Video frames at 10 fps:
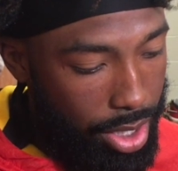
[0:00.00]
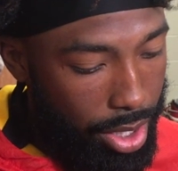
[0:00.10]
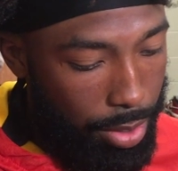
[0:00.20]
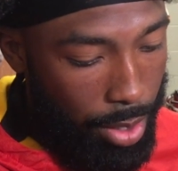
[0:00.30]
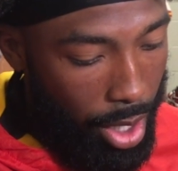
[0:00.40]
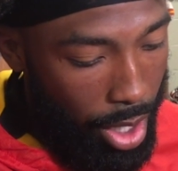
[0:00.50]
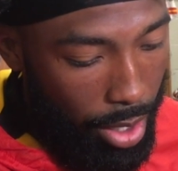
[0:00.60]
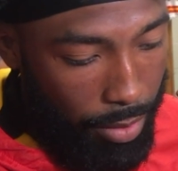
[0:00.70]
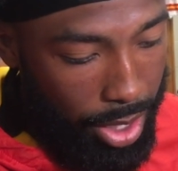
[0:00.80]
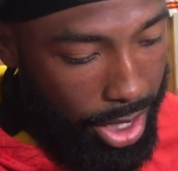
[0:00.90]
So,
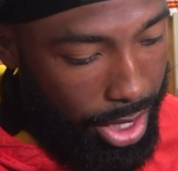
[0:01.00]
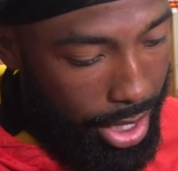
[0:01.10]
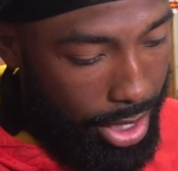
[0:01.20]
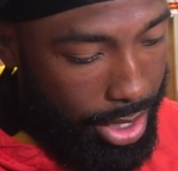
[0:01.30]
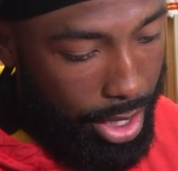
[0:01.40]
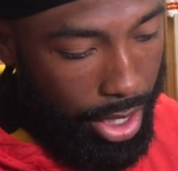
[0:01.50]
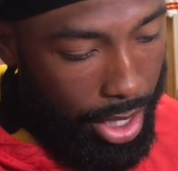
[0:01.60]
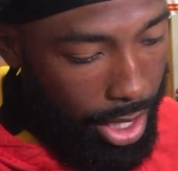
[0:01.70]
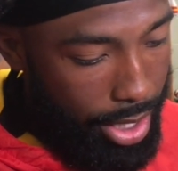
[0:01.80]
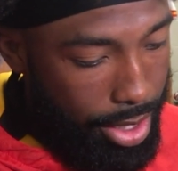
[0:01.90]
really,
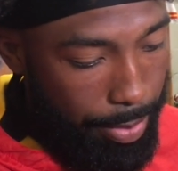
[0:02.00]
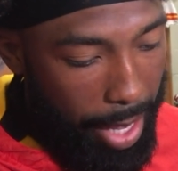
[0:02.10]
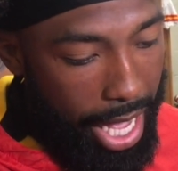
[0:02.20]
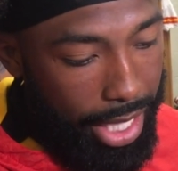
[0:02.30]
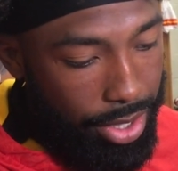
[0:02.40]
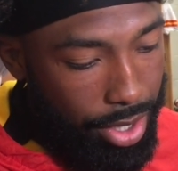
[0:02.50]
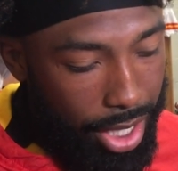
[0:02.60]
and Spags,